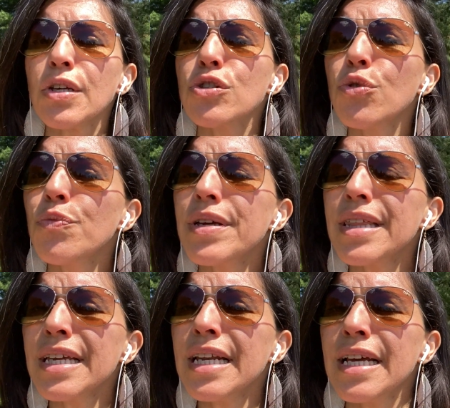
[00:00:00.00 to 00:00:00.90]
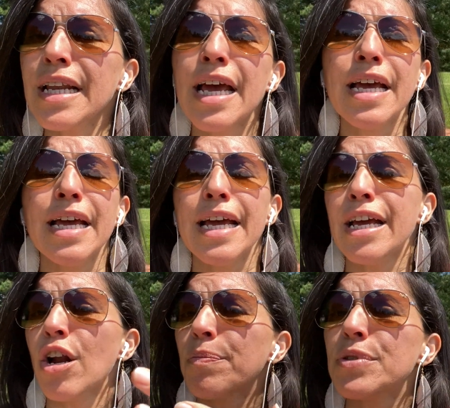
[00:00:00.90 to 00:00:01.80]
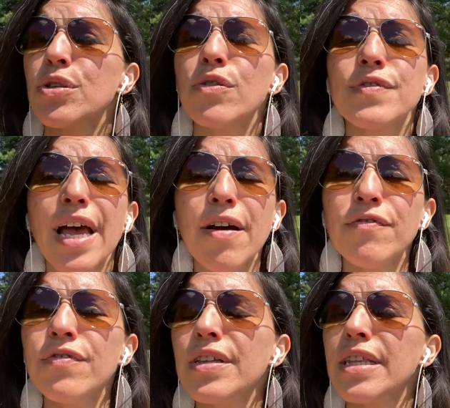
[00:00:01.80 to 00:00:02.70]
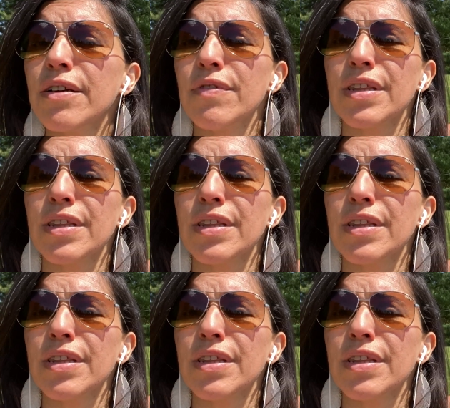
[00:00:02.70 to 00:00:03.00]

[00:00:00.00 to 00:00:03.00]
So within it, it observes everything